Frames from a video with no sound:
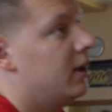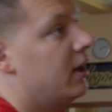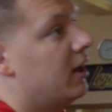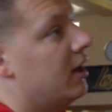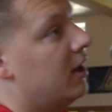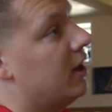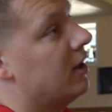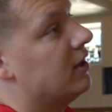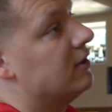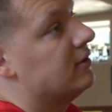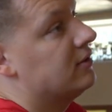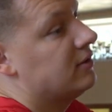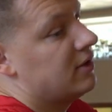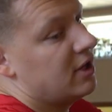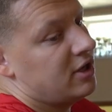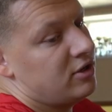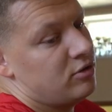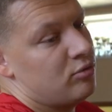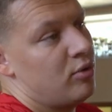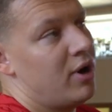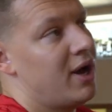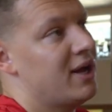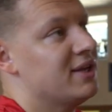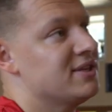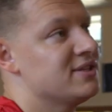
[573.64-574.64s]
And then
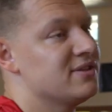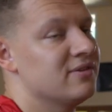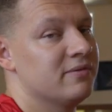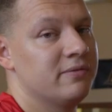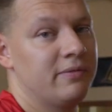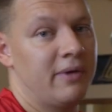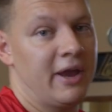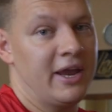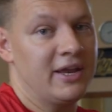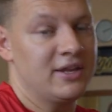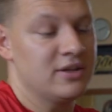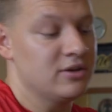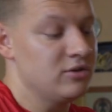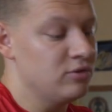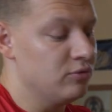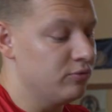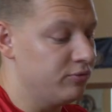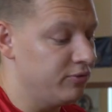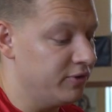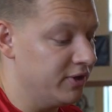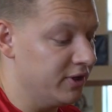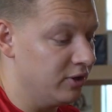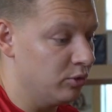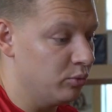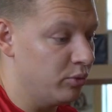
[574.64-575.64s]
you add some weight and you
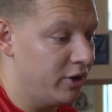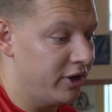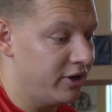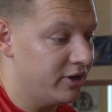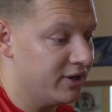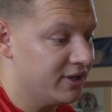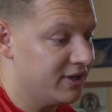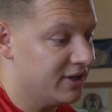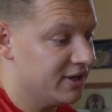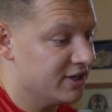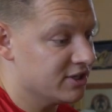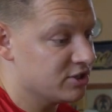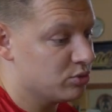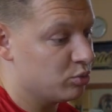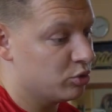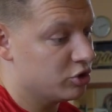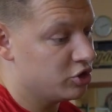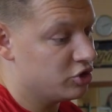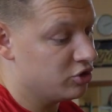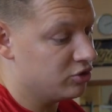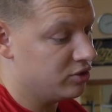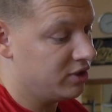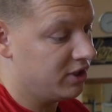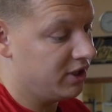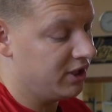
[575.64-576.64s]
feel where it is,
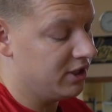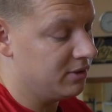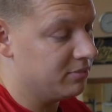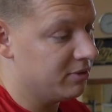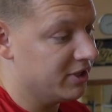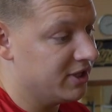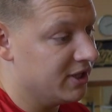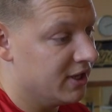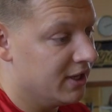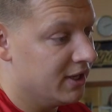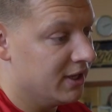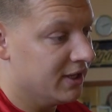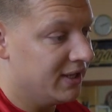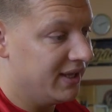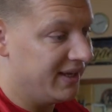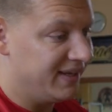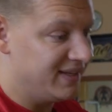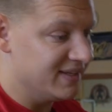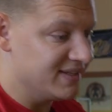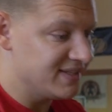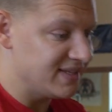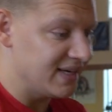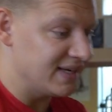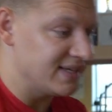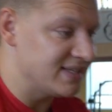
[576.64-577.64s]
what you need. But like
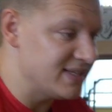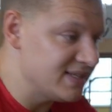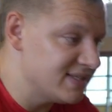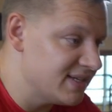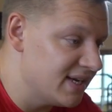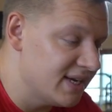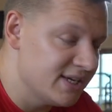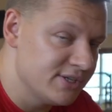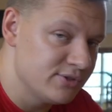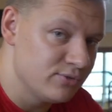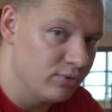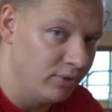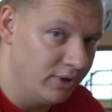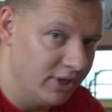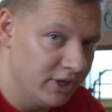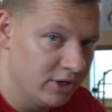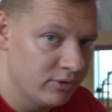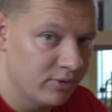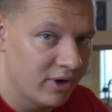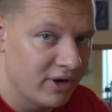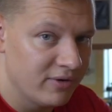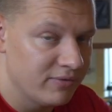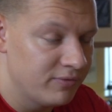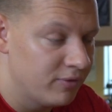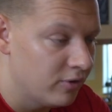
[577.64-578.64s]
this exercise is really
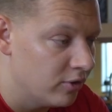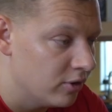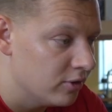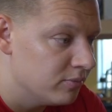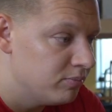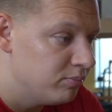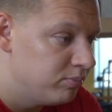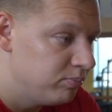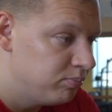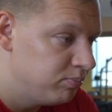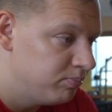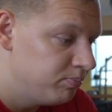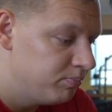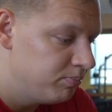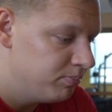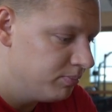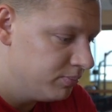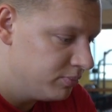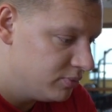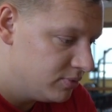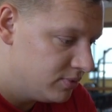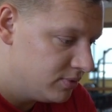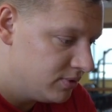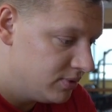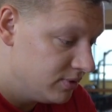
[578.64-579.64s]
great for
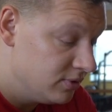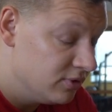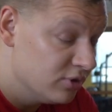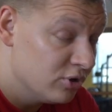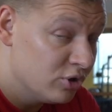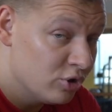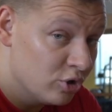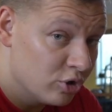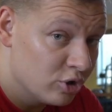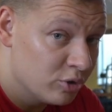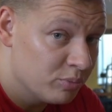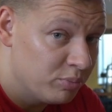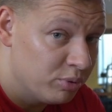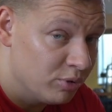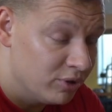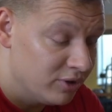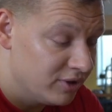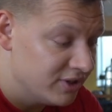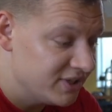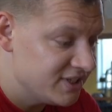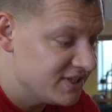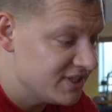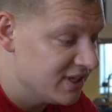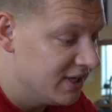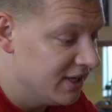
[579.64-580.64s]
hook
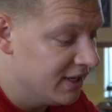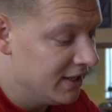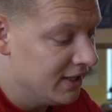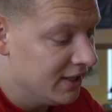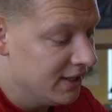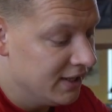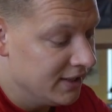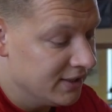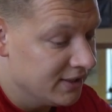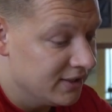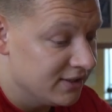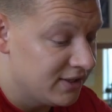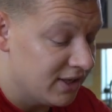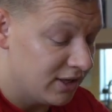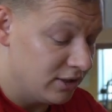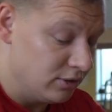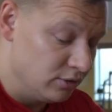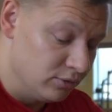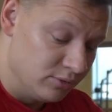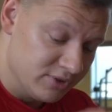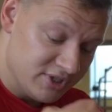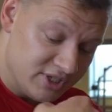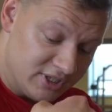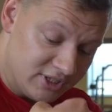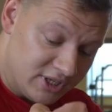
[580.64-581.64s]
pullers that are
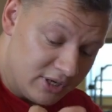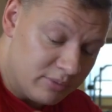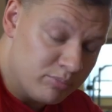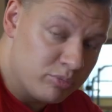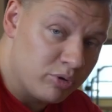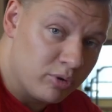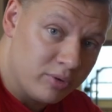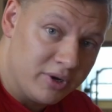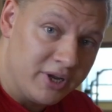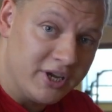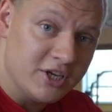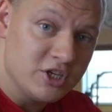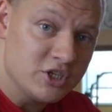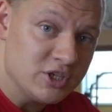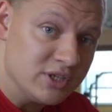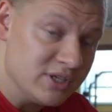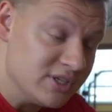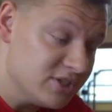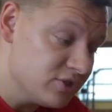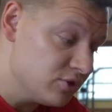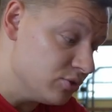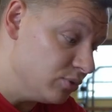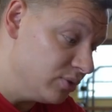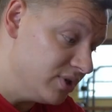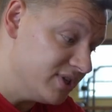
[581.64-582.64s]
losing their pronation
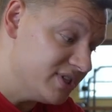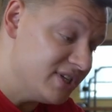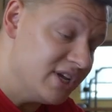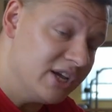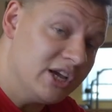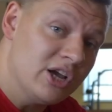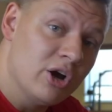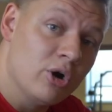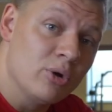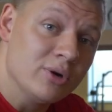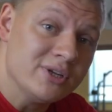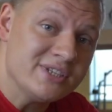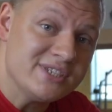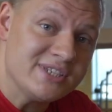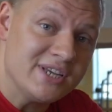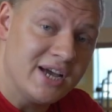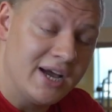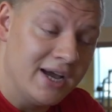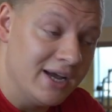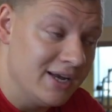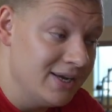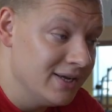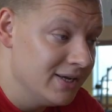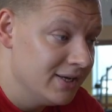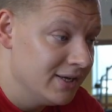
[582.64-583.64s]
as soon as they go
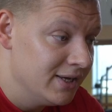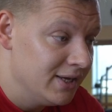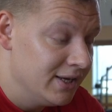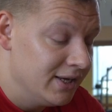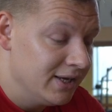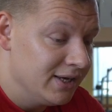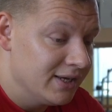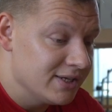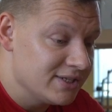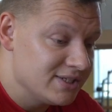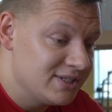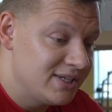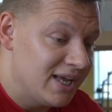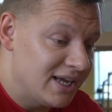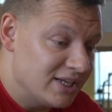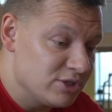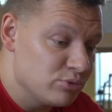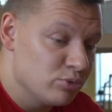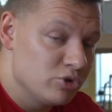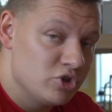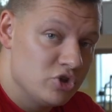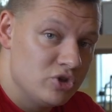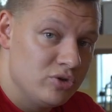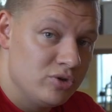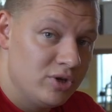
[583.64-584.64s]
inside, because that's
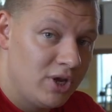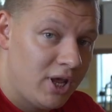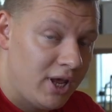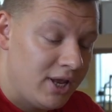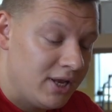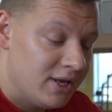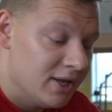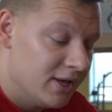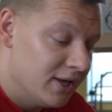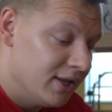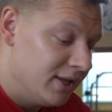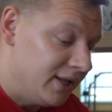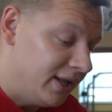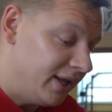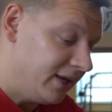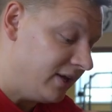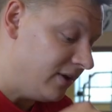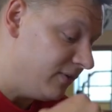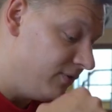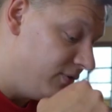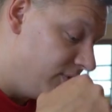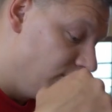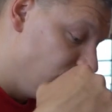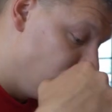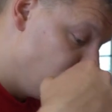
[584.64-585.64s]
what you need. Like
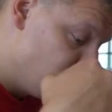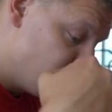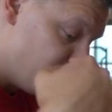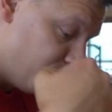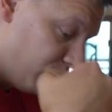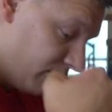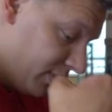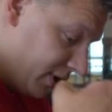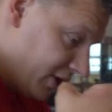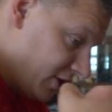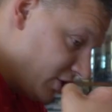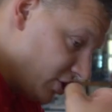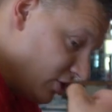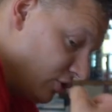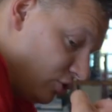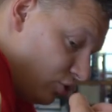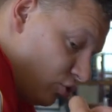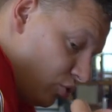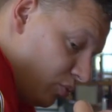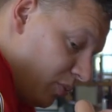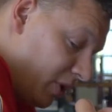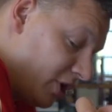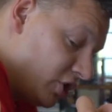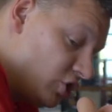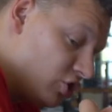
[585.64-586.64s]
if you lose pronation
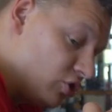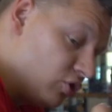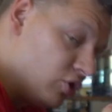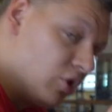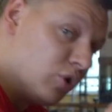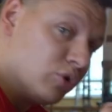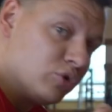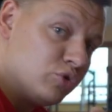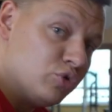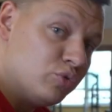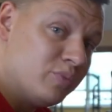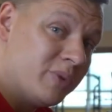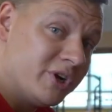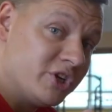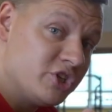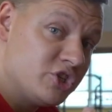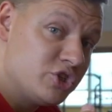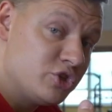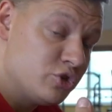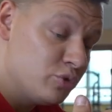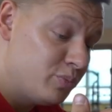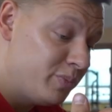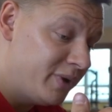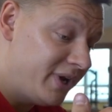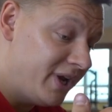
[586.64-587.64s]
too much, you go too much
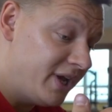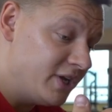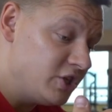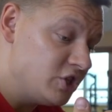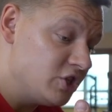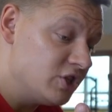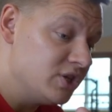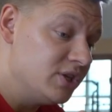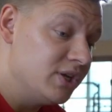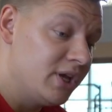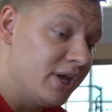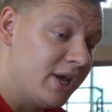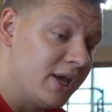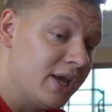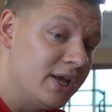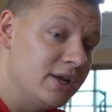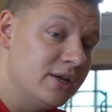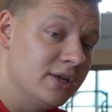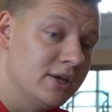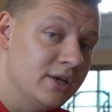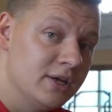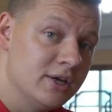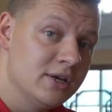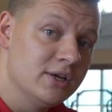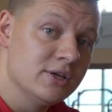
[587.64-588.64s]
supination,
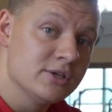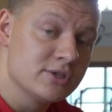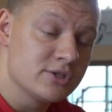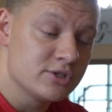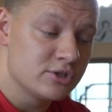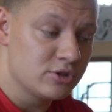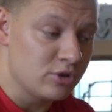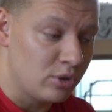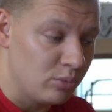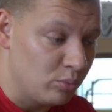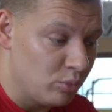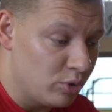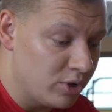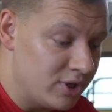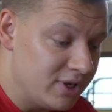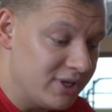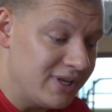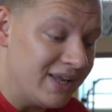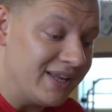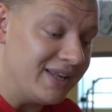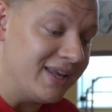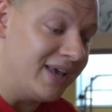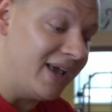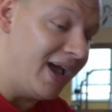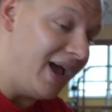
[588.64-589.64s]
and someone
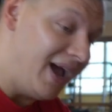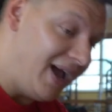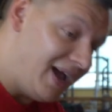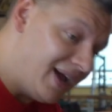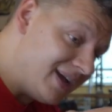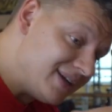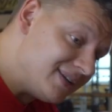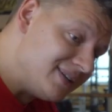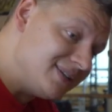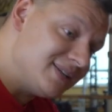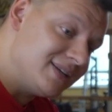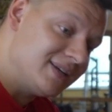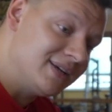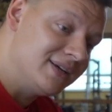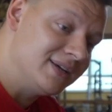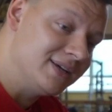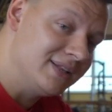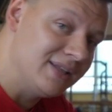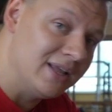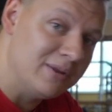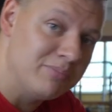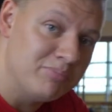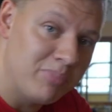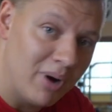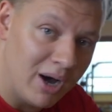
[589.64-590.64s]
that has
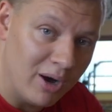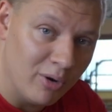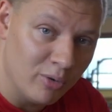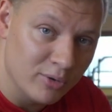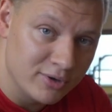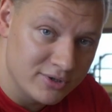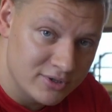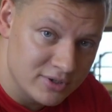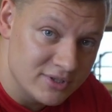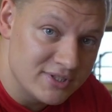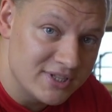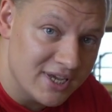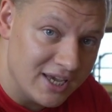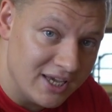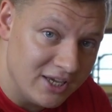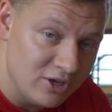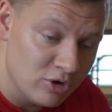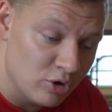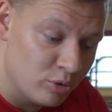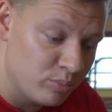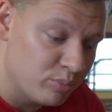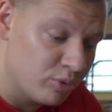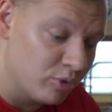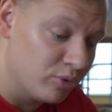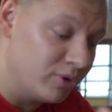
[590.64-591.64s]
that power to take
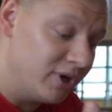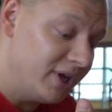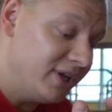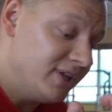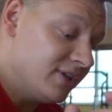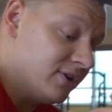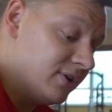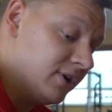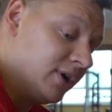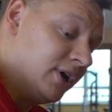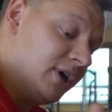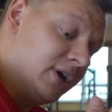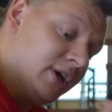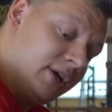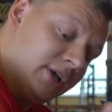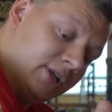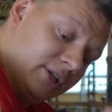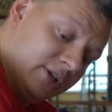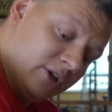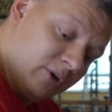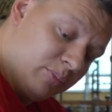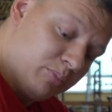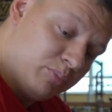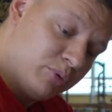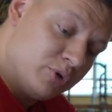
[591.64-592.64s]
your pronator,
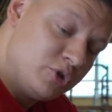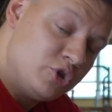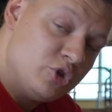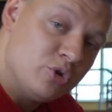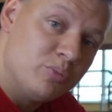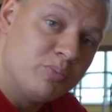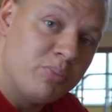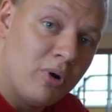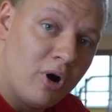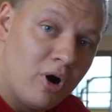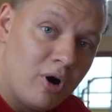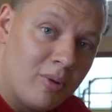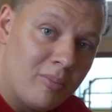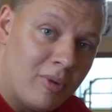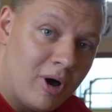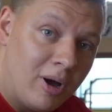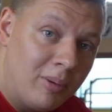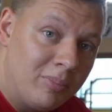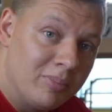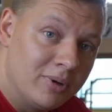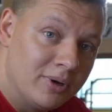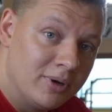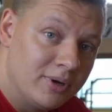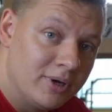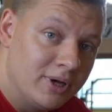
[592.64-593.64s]
they'll put you palm
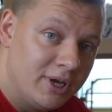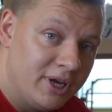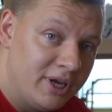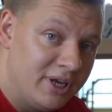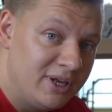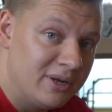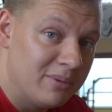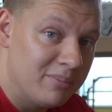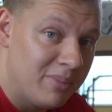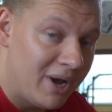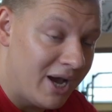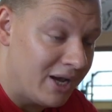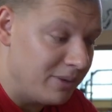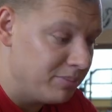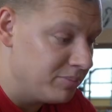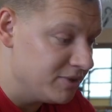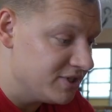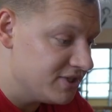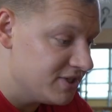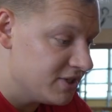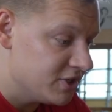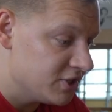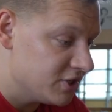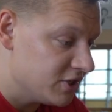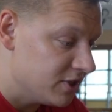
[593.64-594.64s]
up in a bad
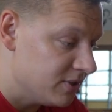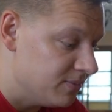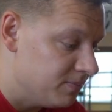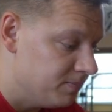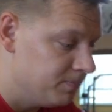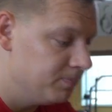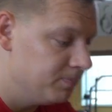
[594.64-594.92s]
position.